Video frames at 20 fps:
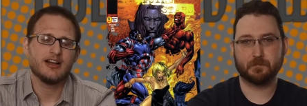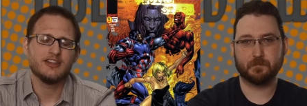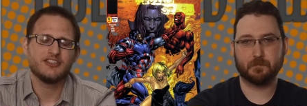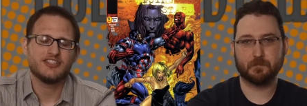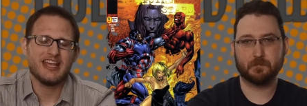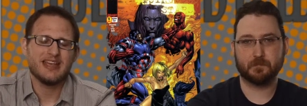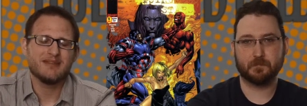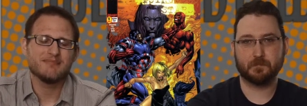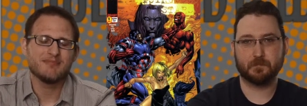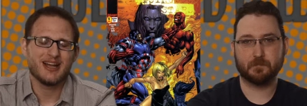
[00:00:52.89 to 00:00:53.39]
Speaker 1: uh,
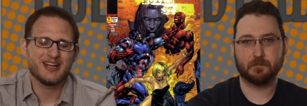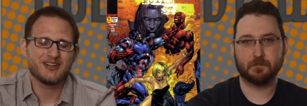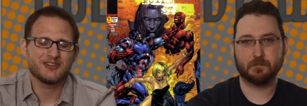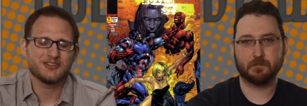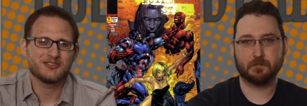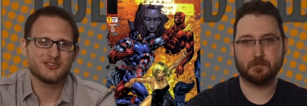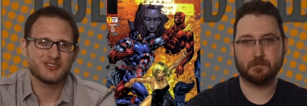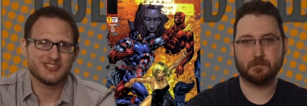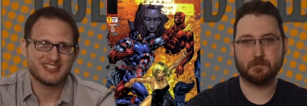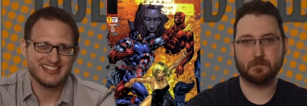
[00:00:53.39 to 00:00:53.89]
J.
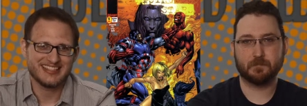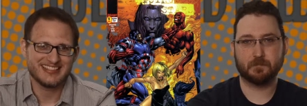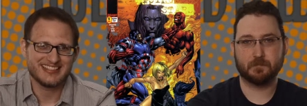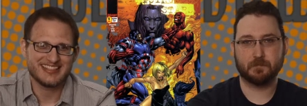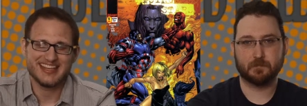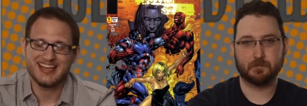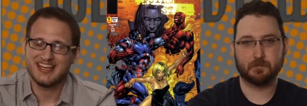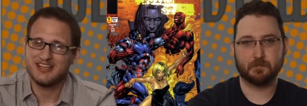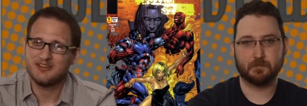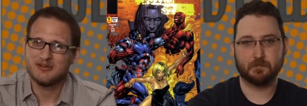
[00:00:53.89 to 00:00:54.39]
Michael
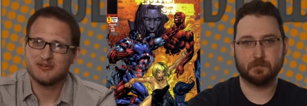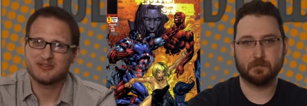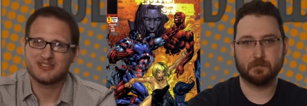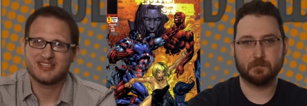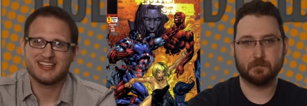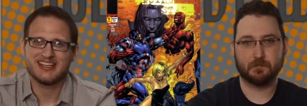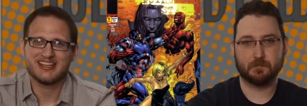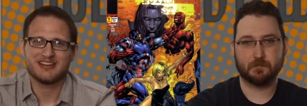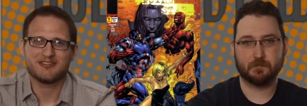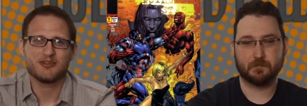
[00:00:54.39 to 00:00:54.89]
Straczynski. I knew I was
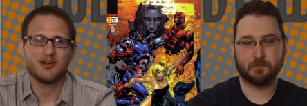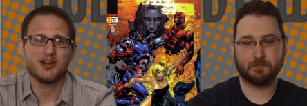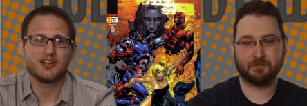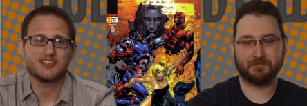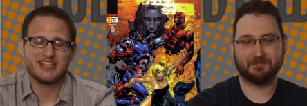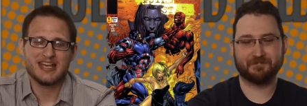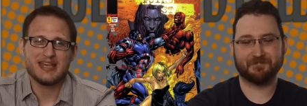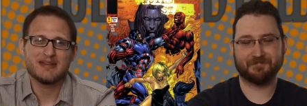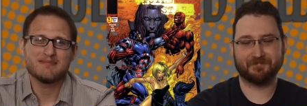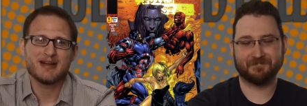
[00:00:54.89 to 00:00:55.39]
going to get it
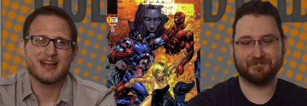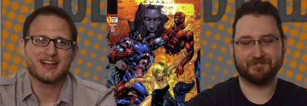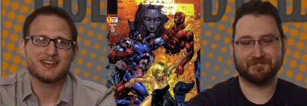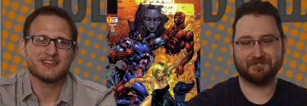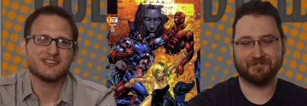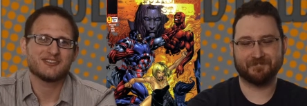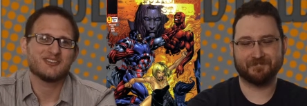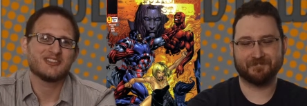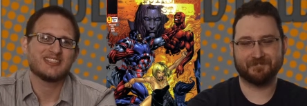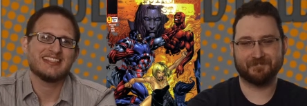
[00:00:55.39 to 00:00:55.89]
wrong. J.
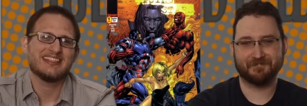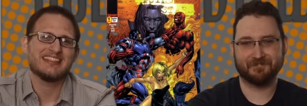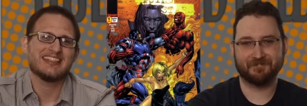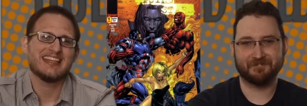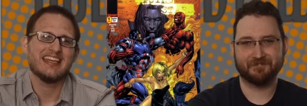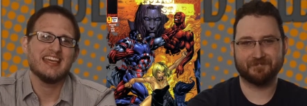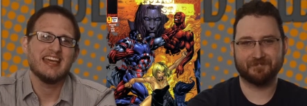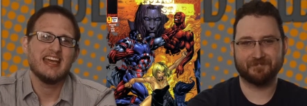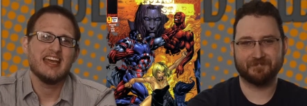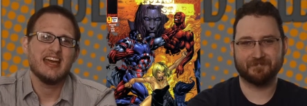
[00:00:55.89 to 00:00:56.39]
Michael
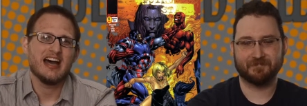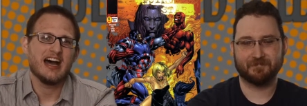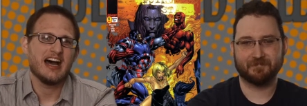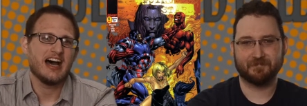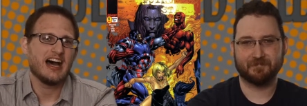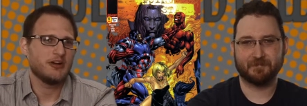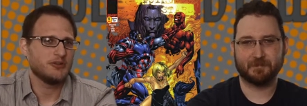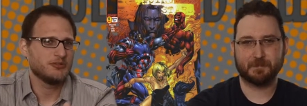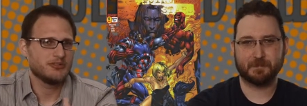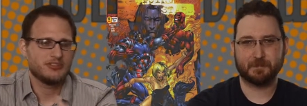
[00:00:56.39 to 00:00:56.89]
Straczynski,
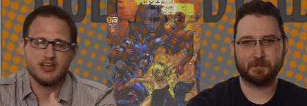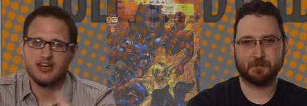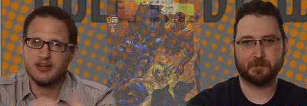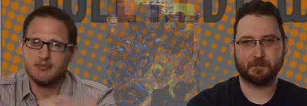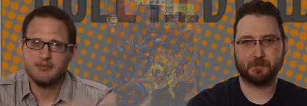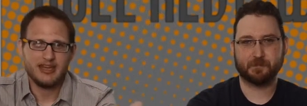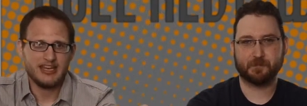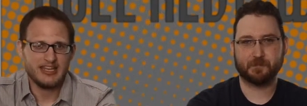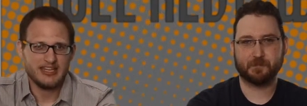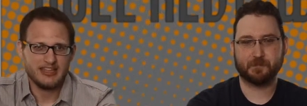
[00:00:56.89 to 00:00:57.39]
uh, who's
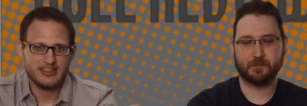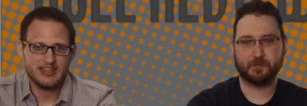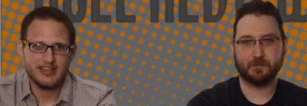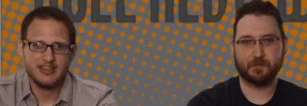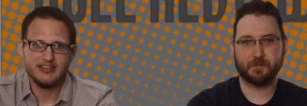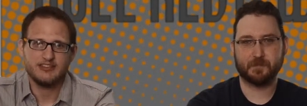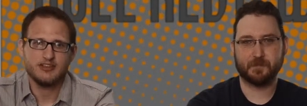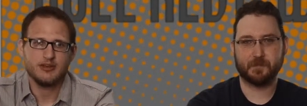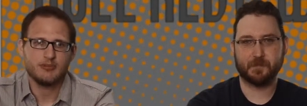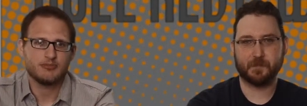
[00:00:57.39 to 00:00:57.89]
done many
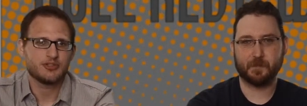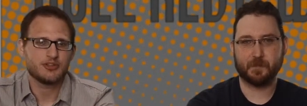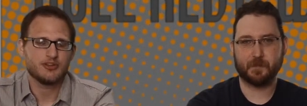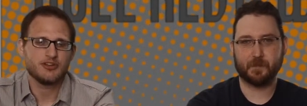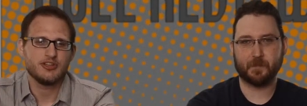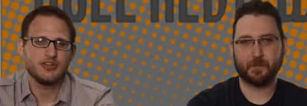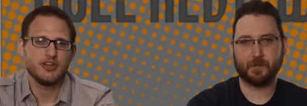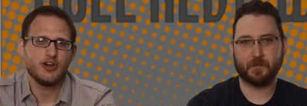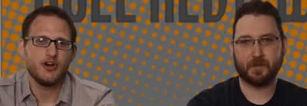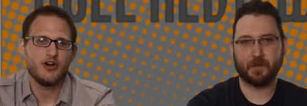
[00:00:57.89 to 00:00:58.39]
things. I'm sure
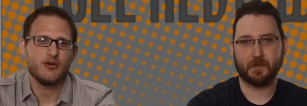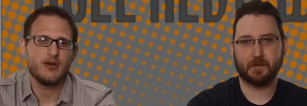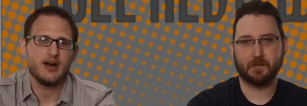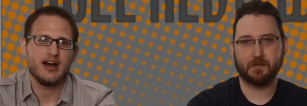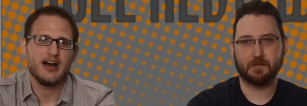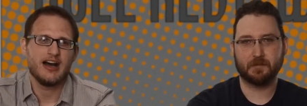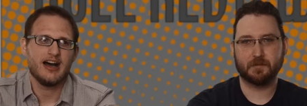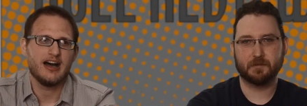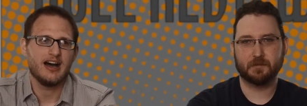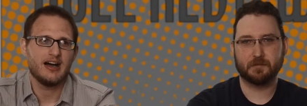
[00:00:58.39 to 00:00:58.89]
you know
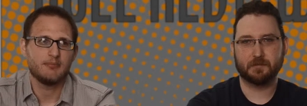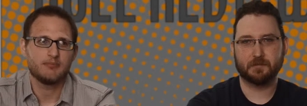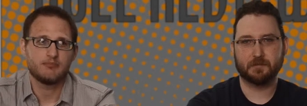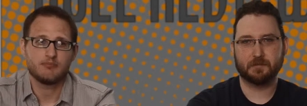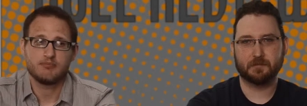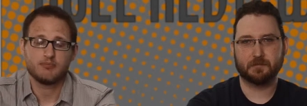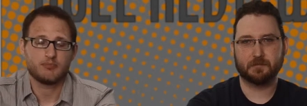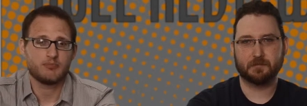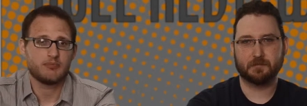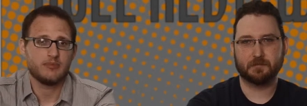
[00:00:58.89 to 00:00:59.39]
uh,
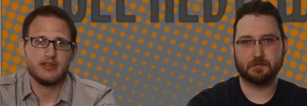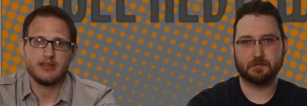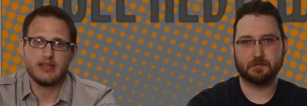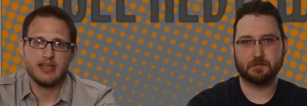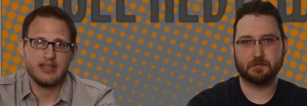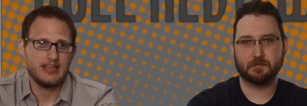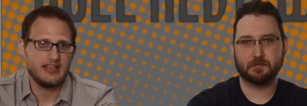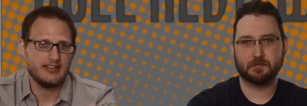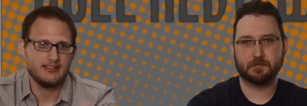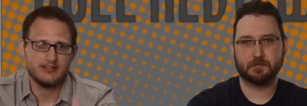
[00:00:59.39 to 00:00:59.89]

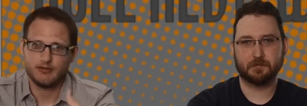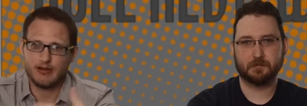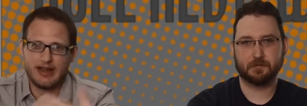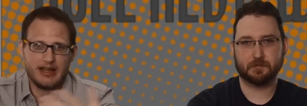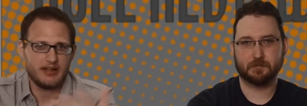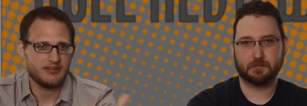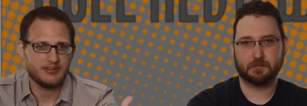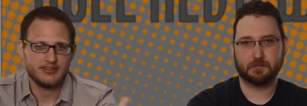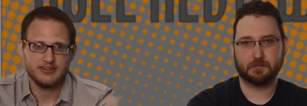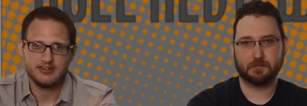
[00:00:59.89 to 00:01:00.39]
he's
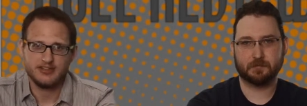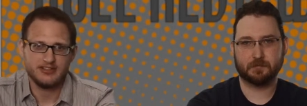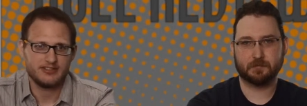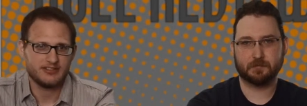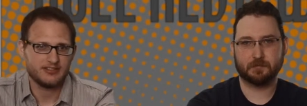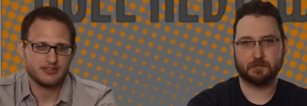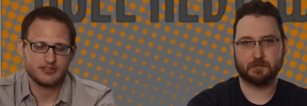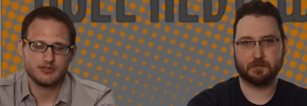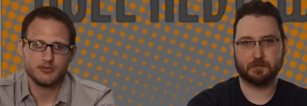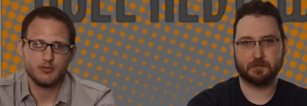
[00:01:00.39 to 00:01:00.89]
around.
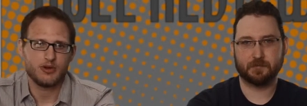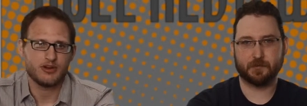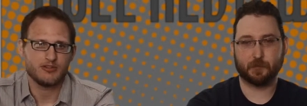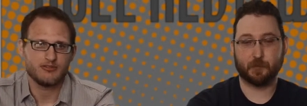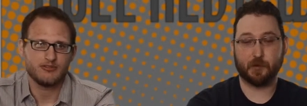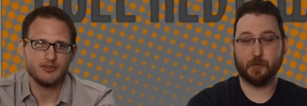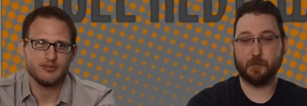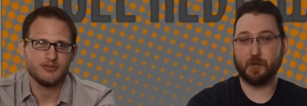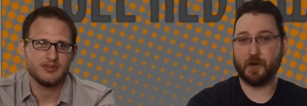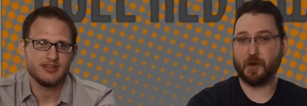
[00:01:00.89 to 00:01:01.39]
He's just a
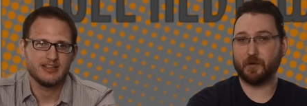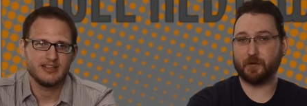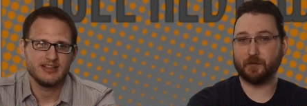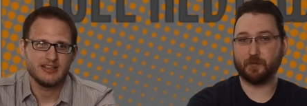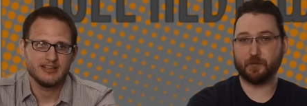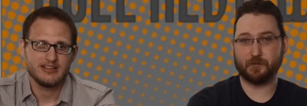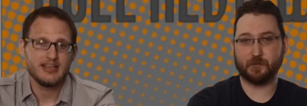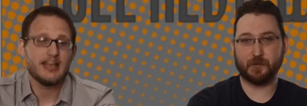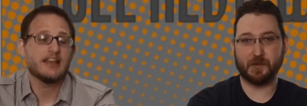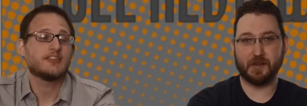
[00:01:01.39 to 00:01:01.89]
wonderful. Supreme
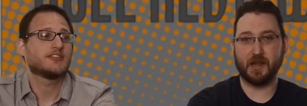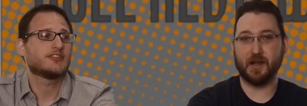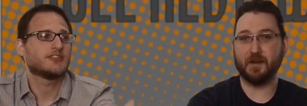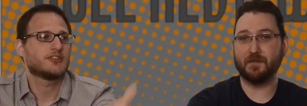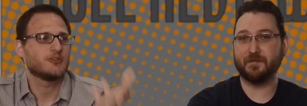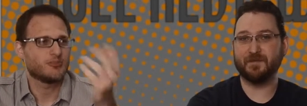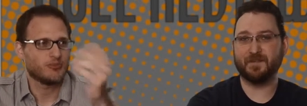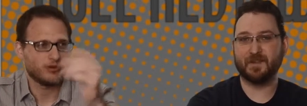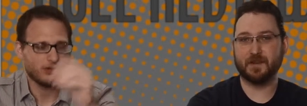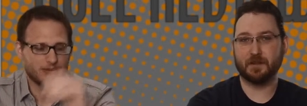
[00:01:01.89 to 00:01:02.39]
Powers, which yes,
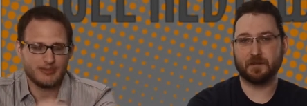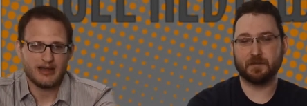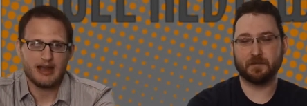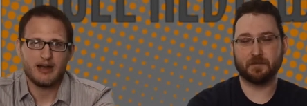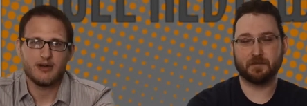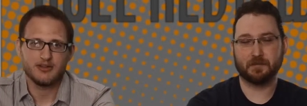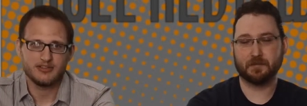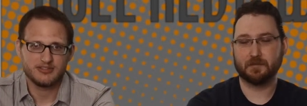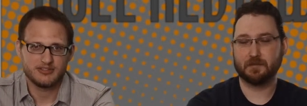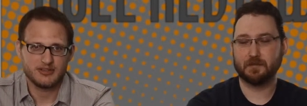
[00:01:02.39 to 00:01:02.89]
Supreme
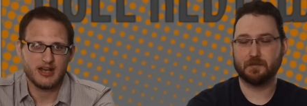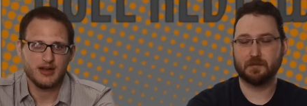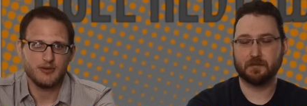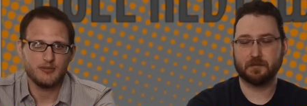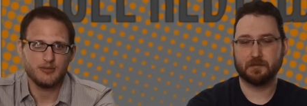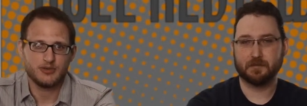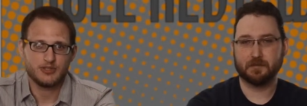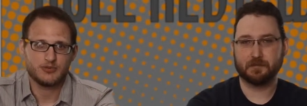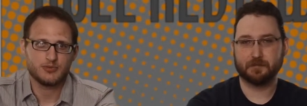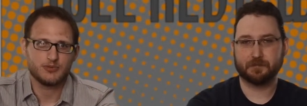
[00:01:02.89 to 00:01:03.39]
Powers, uh,
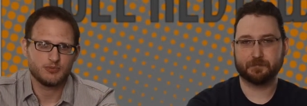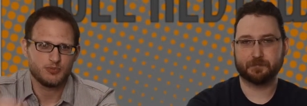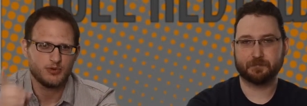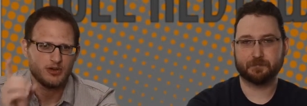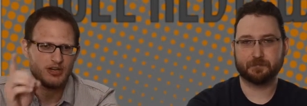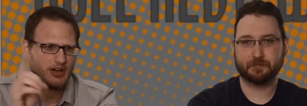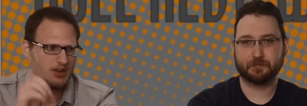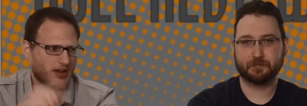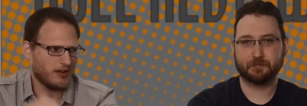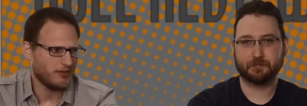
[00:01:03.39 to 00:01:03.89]
which was
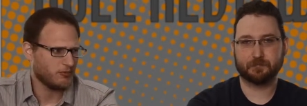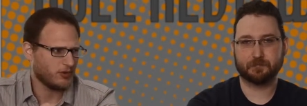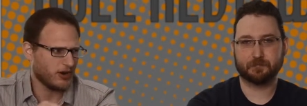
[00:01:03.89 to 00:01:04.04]
one our